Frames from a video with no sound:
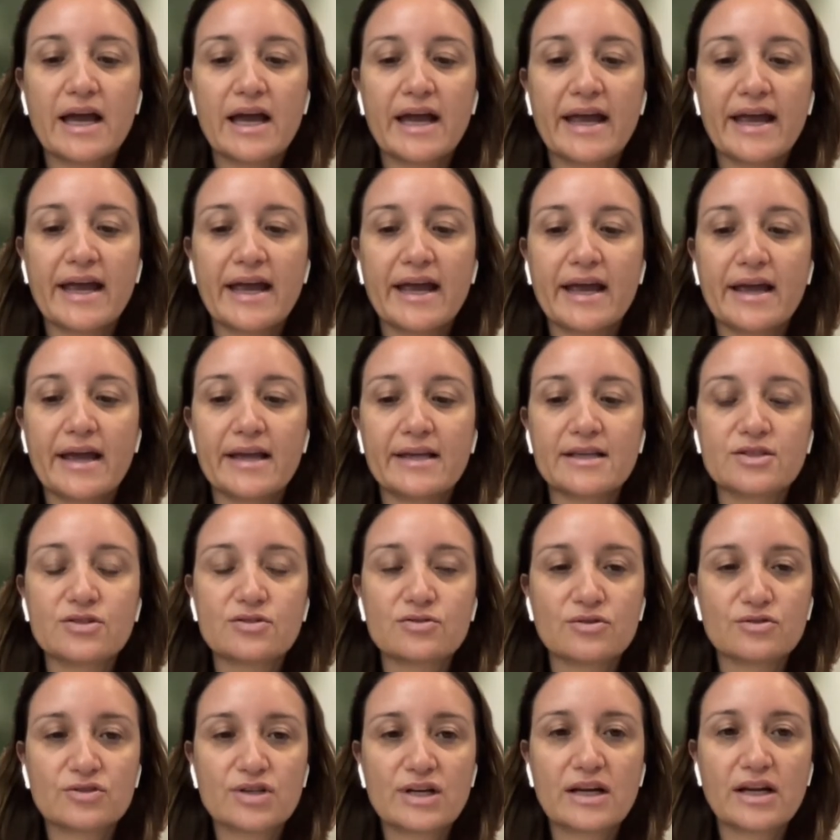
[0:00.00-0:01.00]
is
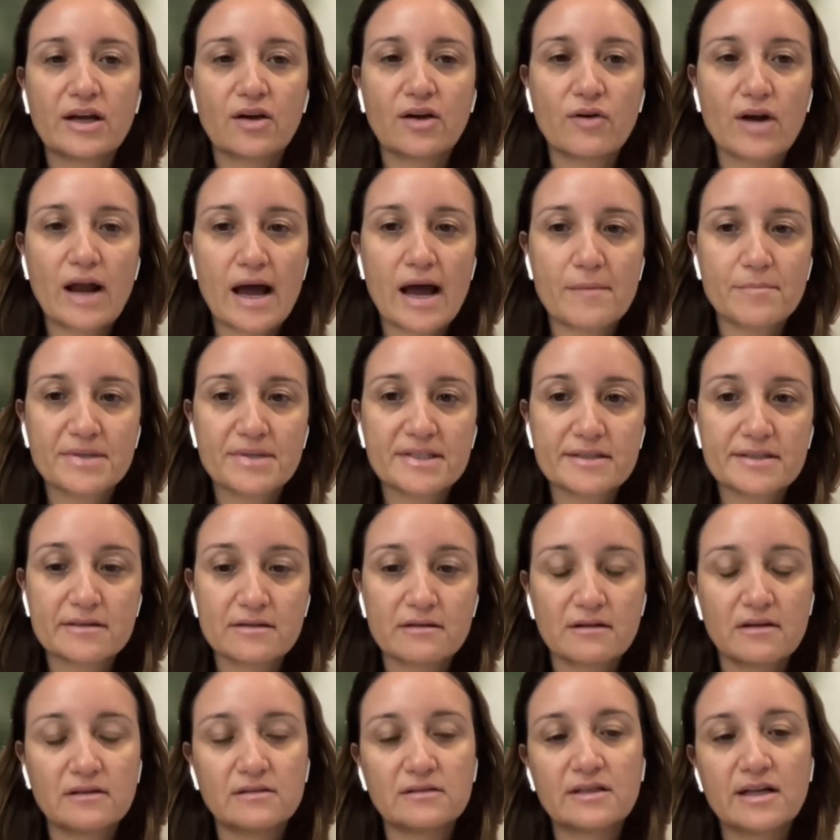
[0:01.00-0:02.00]
totally
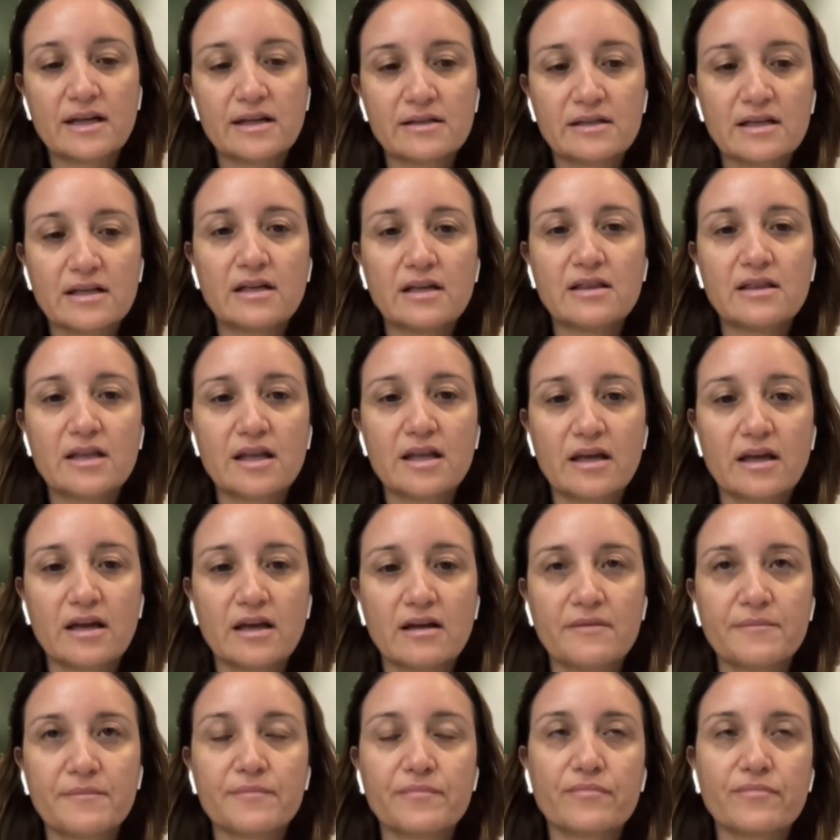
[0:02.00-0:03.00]
collapsed, and then
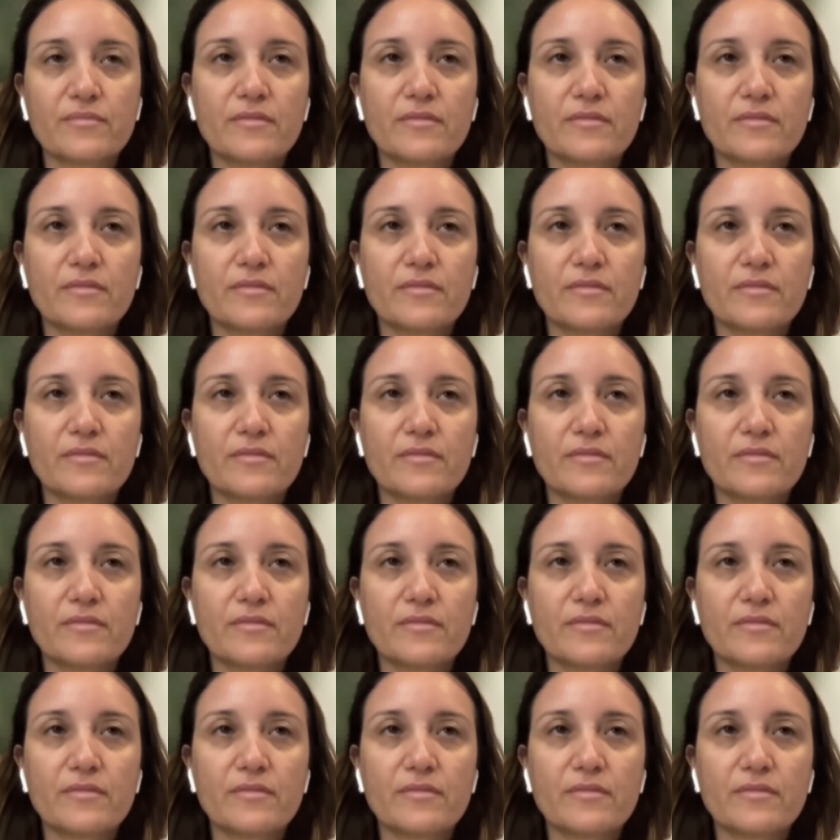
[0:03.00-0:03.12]
the